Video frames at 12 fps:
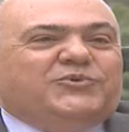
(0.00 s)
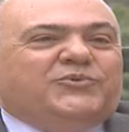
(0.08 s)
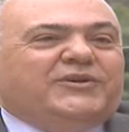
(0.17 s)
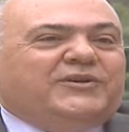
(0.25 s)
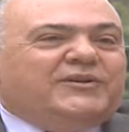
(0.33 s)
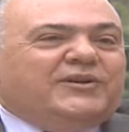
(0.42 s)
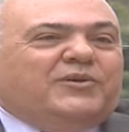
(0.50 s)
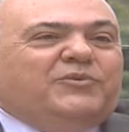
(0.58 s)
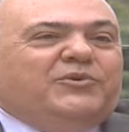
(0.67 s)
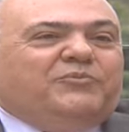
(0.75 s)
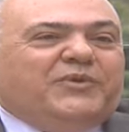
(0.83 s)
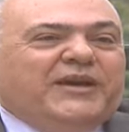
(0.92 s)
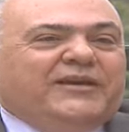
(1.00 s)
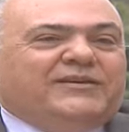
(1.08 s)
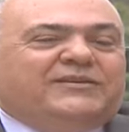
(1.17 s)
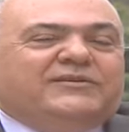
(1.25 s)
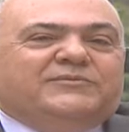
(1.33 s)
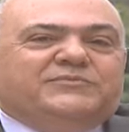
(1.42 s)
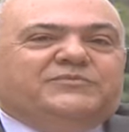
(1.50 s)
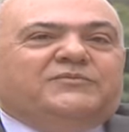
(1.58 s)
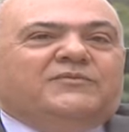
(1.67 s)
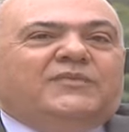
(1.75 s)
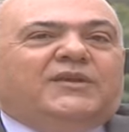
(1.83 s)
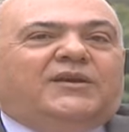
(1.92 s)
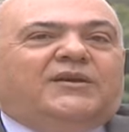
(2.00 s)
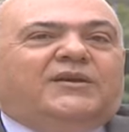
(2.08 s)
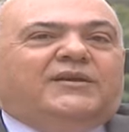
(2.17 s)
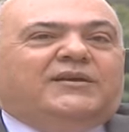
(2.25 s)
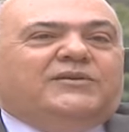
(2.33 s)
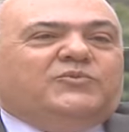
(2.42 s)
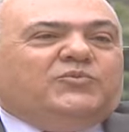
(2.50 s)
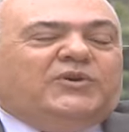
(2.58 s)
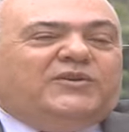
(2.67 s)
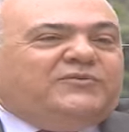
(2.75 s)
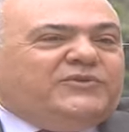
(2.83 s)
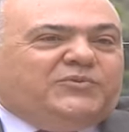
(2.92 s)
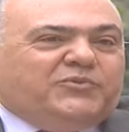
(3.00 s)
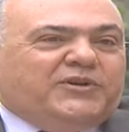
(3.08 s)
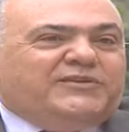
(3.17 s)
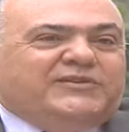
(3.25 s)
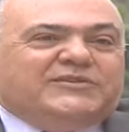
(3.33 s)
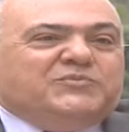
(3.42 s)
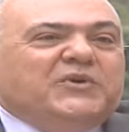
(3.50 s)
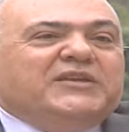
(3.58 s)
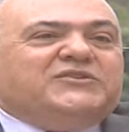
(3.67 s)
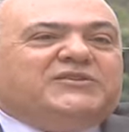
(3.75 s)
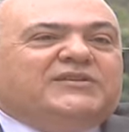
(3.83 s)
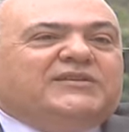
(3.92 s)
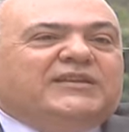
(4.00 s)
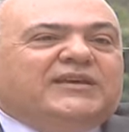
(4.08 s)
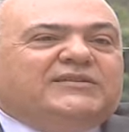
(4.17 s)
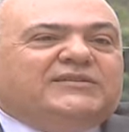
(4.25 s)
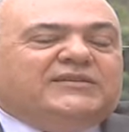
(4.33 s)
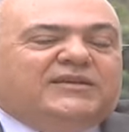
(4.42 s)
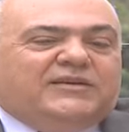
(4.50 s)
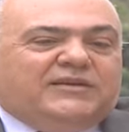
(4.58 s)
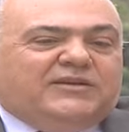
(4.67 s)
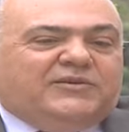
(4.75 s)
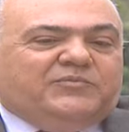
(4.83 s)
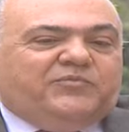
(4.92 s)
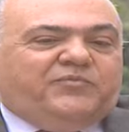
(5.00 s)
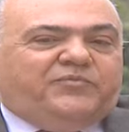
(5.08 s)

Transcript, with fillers: We were coming back. Uh, one of the brothers mentioned that uh,